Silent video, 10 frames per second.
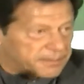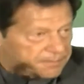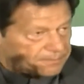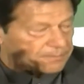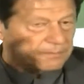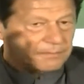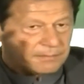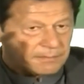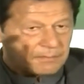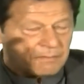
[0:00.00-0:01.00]
chairs.
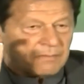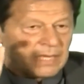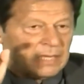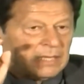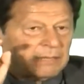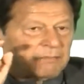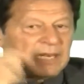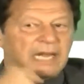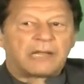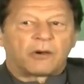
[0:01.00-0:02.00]

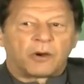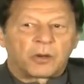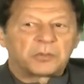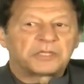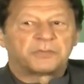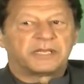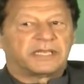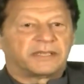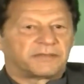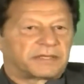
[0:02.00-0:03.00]
But I
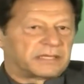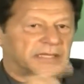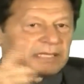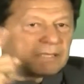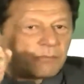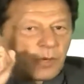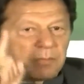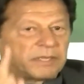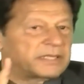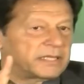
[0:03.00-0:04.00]
always believed that
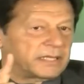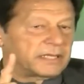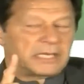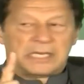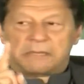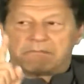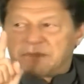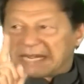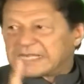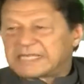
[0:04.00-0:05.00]
the moment
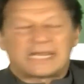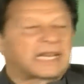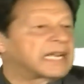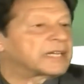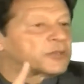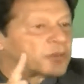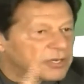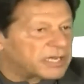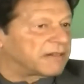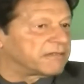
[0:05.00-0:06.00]
Pakistan
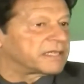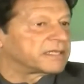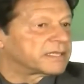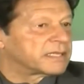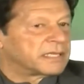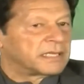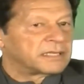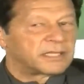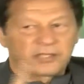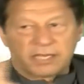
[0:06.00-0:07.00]
had good
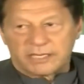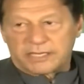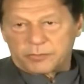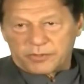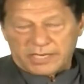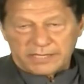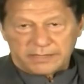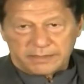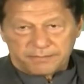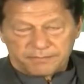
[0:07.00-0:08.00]
governance, this country
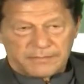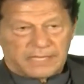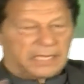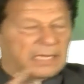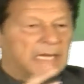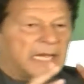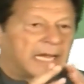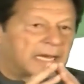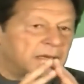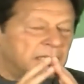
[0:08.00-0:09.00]
would rise.
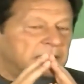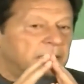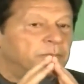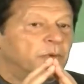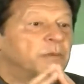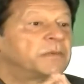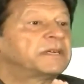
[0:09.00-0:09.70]
And the